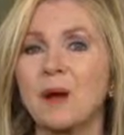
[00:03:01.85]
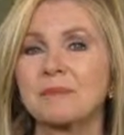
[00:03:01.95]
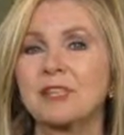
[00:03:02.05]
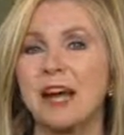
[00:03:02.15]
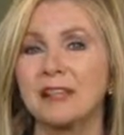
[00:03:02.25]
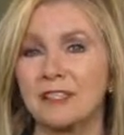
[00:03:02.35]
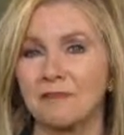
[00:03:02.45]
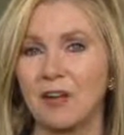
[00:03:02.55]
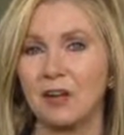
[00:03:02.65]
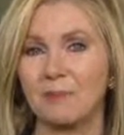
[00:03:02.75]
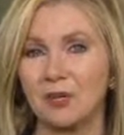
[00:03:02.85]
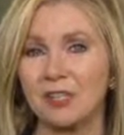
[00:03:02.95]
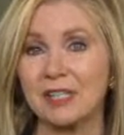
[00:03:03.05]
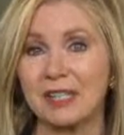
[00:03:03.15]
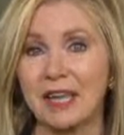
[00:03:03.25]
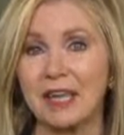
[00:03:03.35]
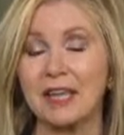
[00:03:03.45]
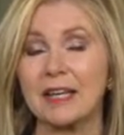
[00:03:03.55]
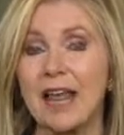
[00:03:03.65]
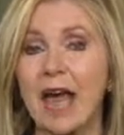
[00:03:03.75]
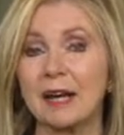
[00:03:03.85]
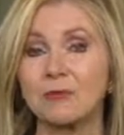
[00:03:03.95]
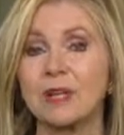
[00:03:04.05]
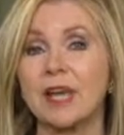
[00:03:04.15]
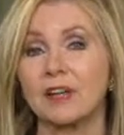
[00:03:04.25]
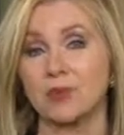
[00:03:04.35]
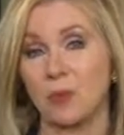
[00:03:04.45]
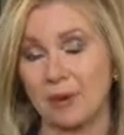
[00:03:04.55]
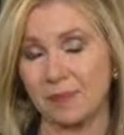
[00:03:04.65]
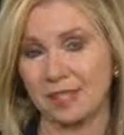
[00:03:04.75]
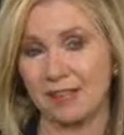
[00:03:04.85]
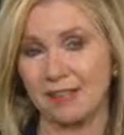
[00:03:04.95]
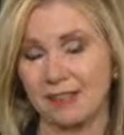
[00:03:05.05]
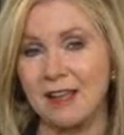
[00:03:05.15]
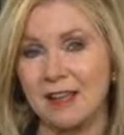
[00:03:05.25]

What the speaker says: website developers say an aggregator website,